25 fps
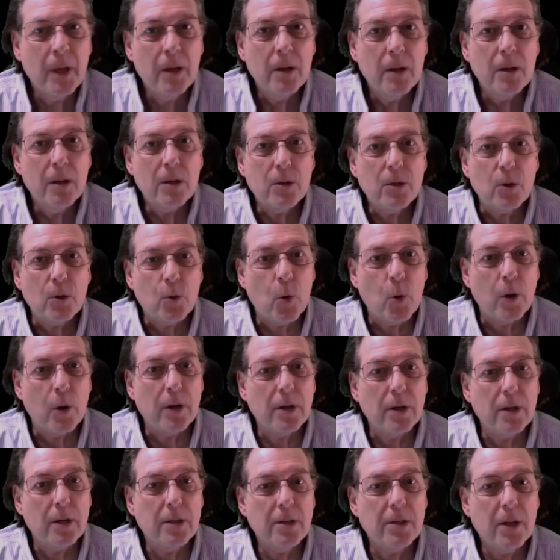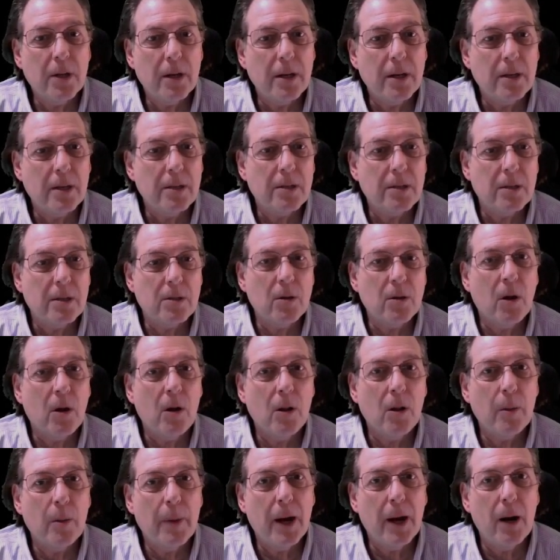So according to studies, it's
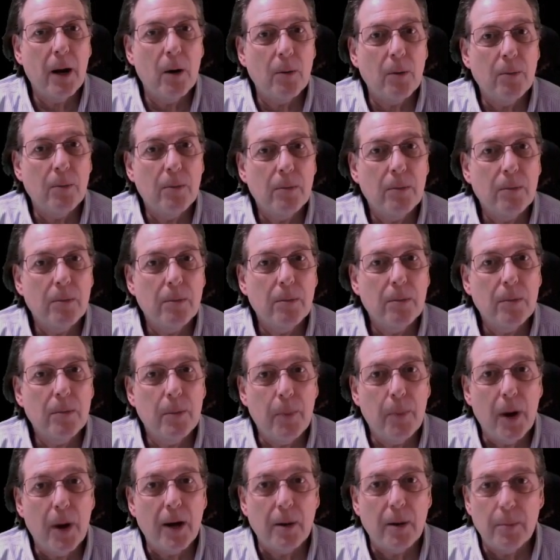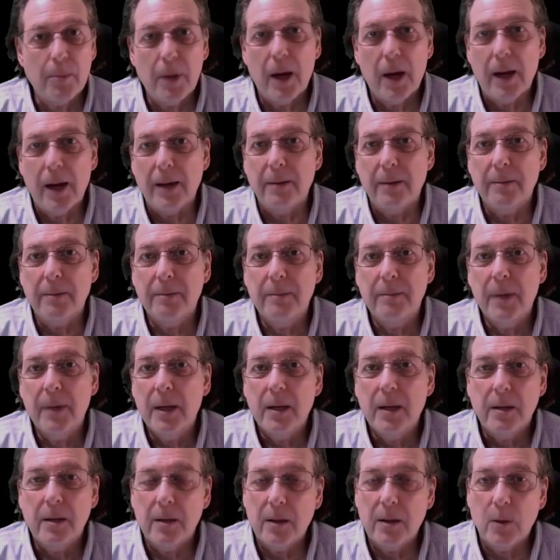all about the bottom line.
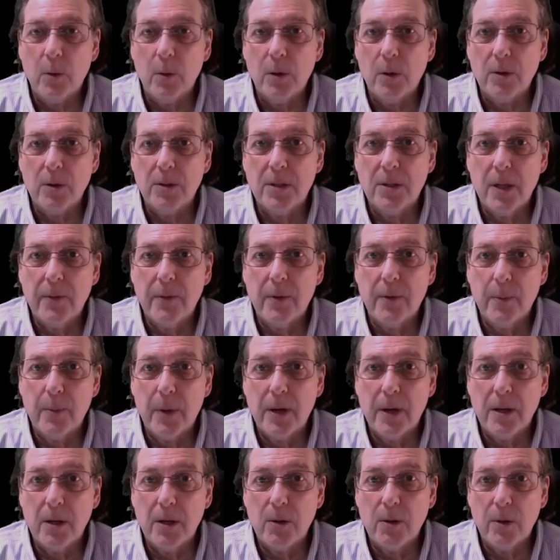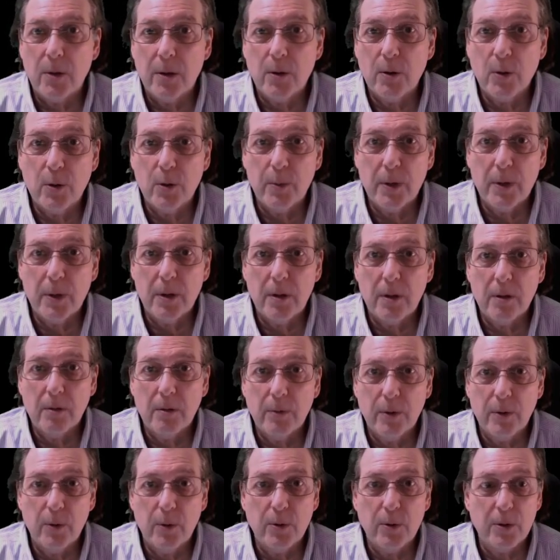In other words, saving money on their energy bill,
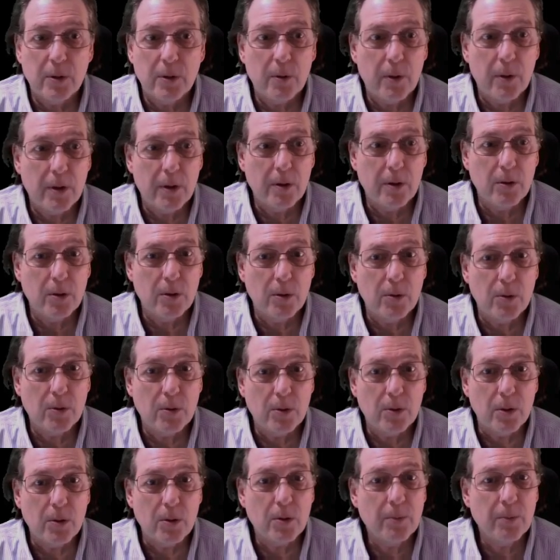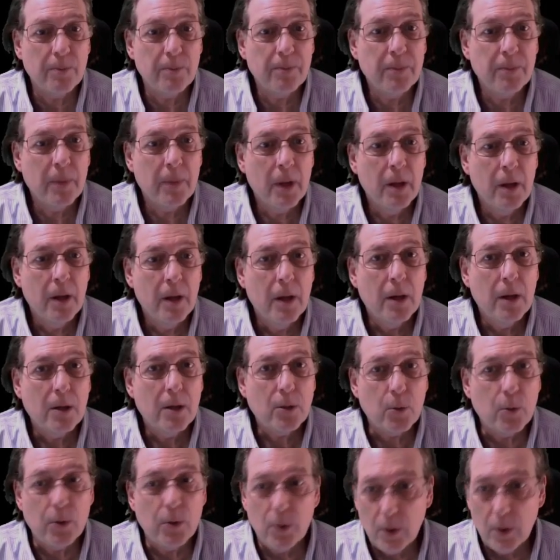reducing their energy usage.
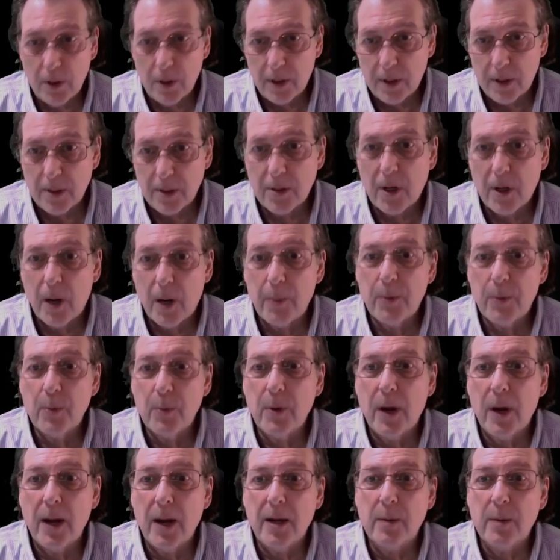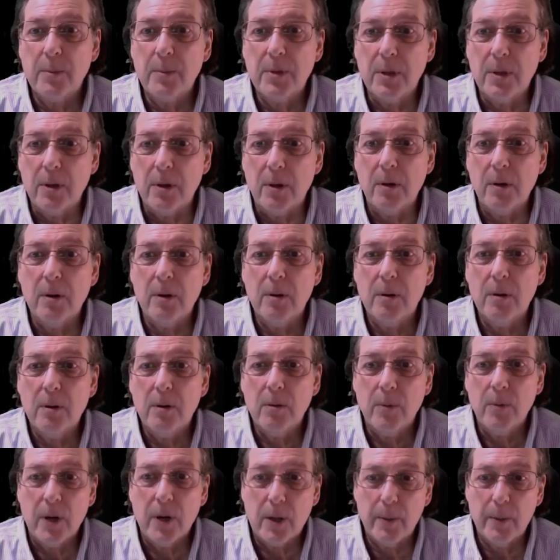So when you look at these top three items here,
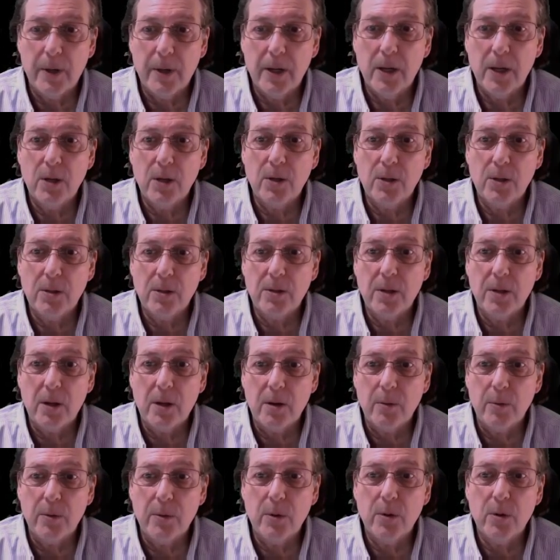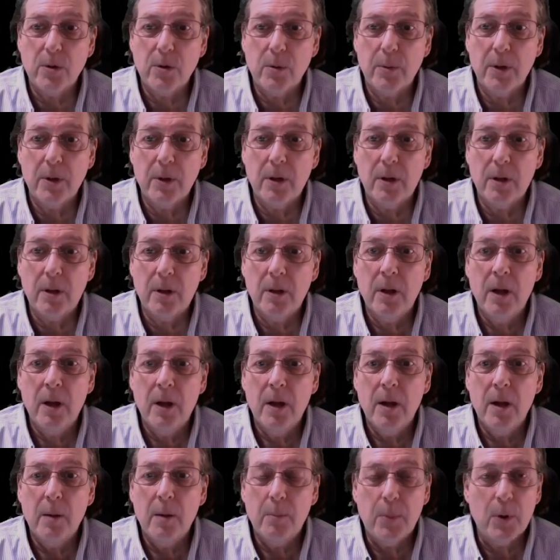recommendations, how to reduce your bill,
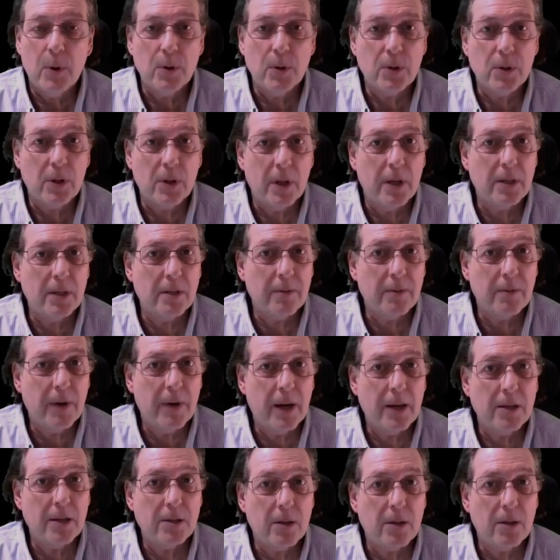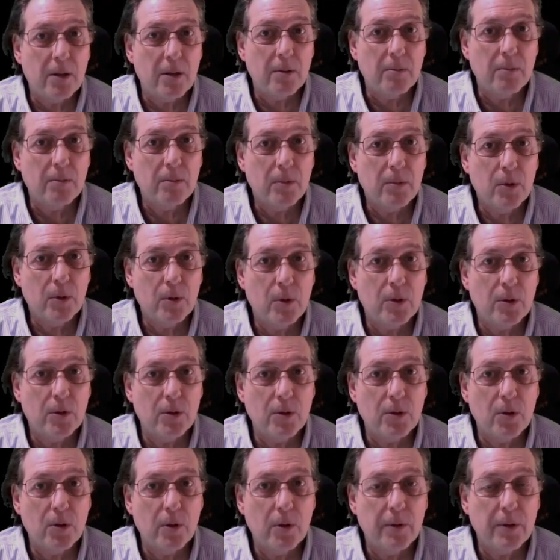personalized advice on goods and
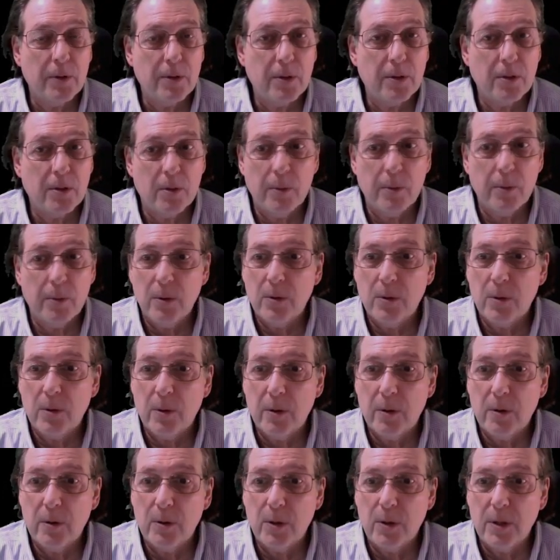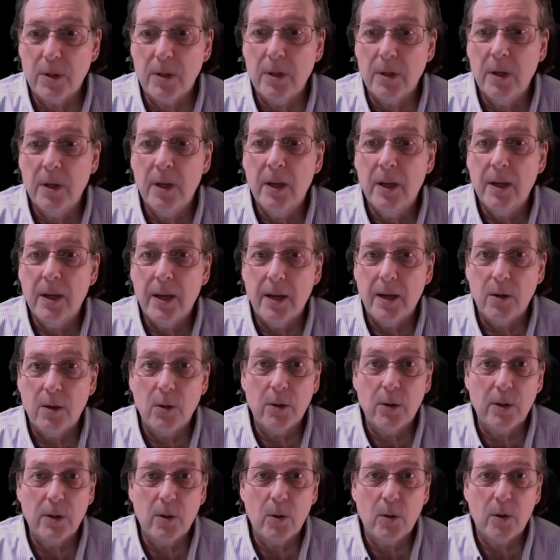services to reduce their energy, and
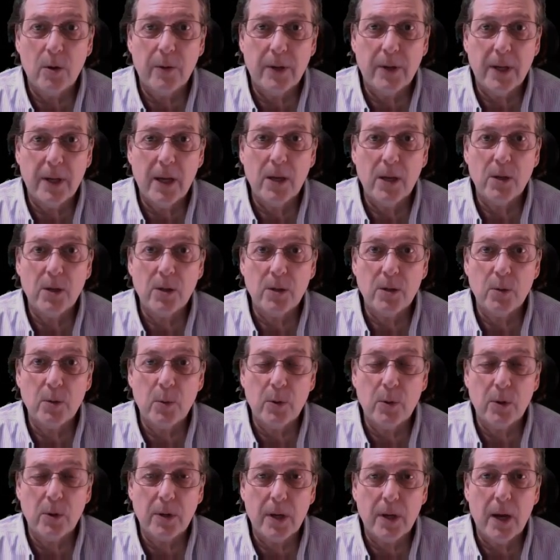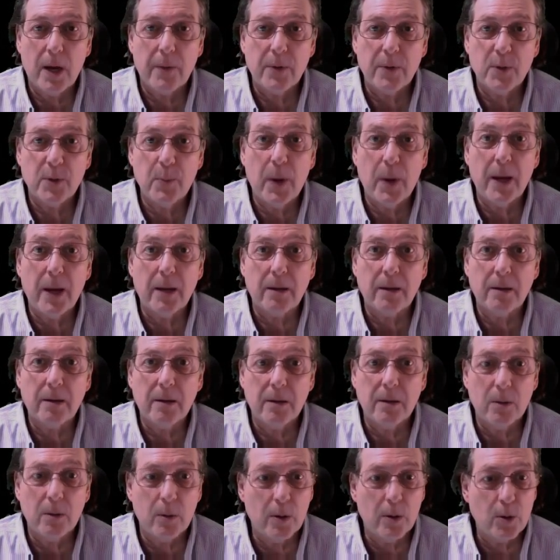early notifications when they're going to have a spike
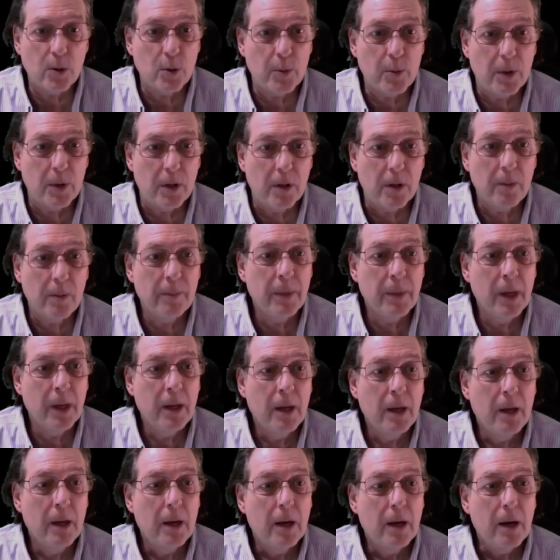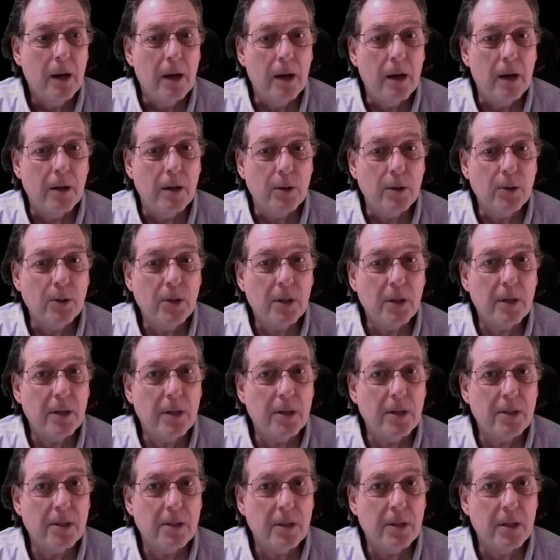in their energy bill, uh,
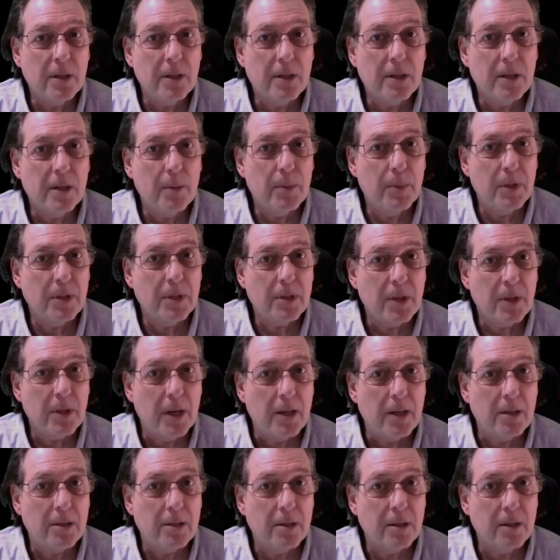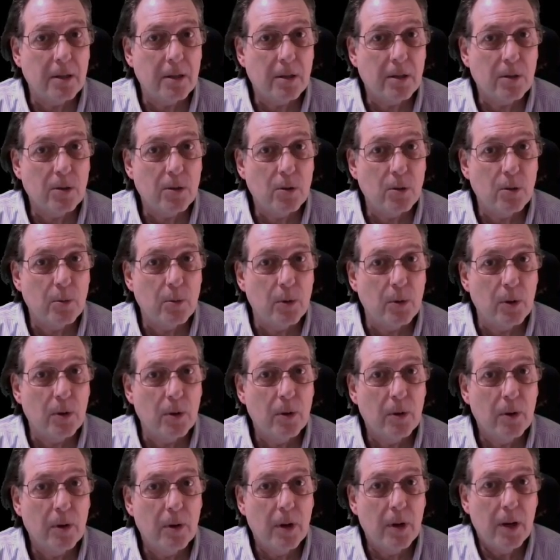utilities need deep insights into consumer
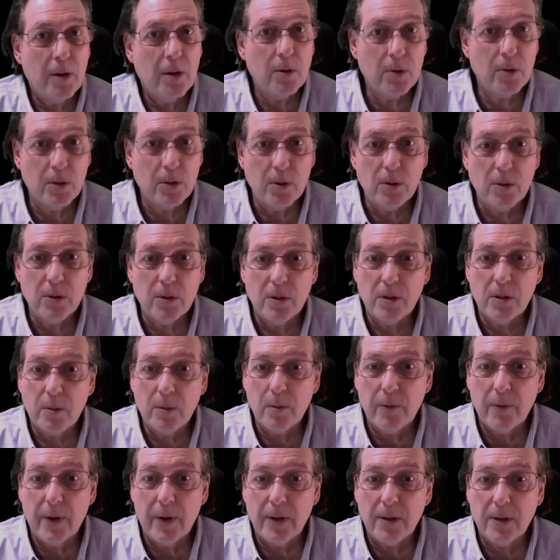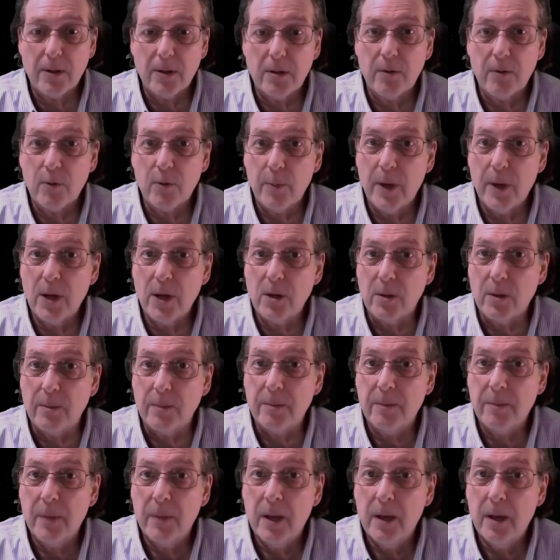energy usage to provide this information.
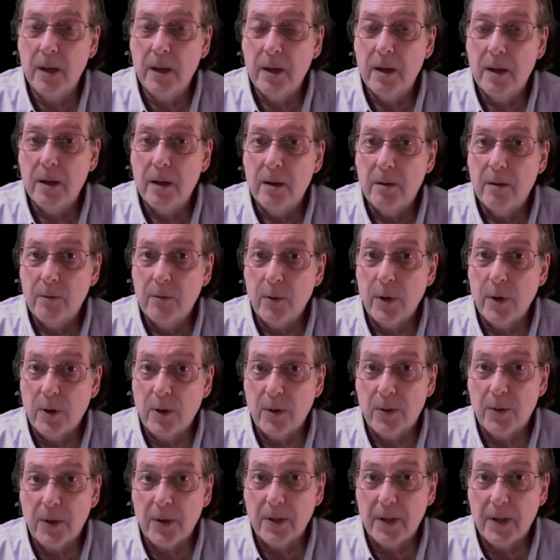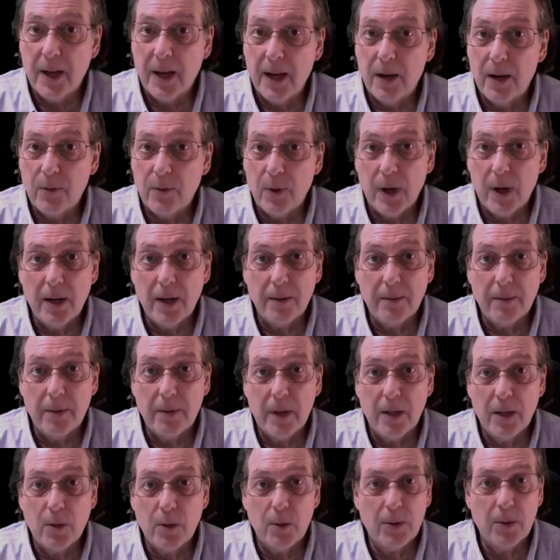Very good thing to have, right?
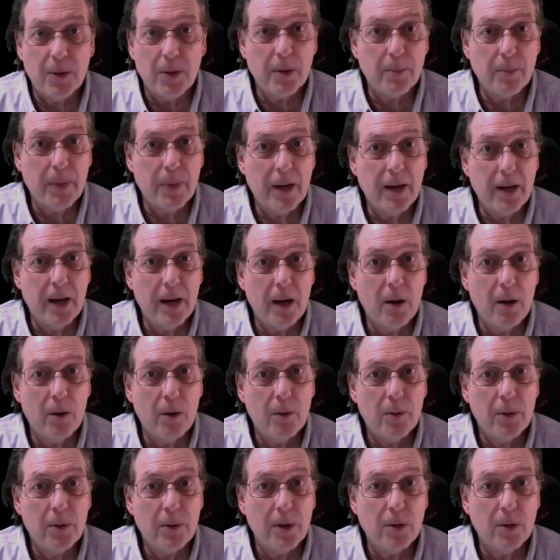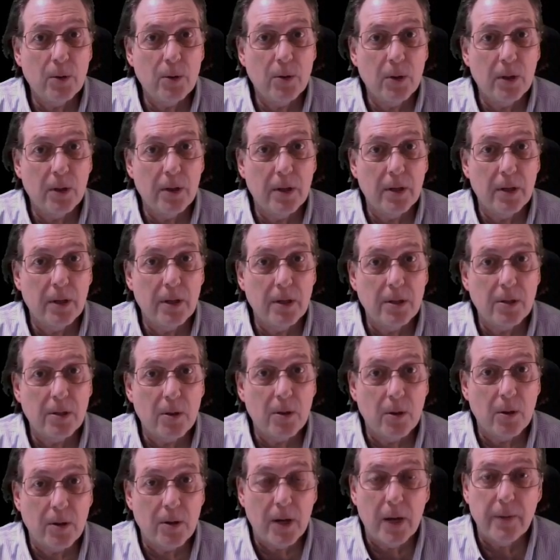And you would think by now that utilities
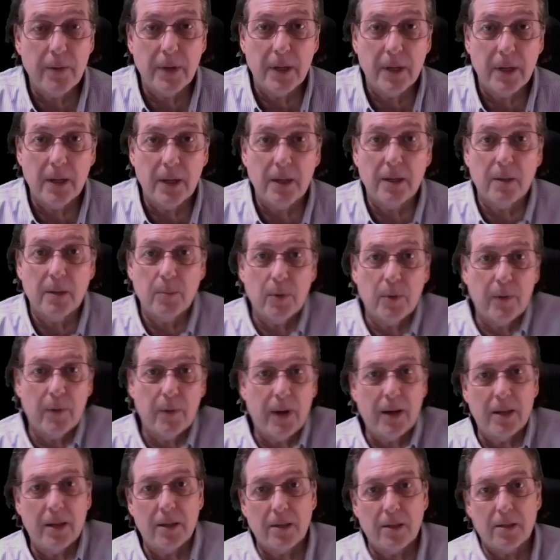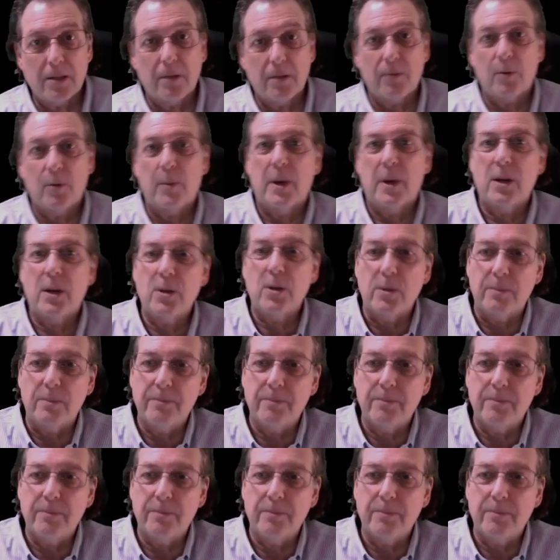are diving in and providing this information.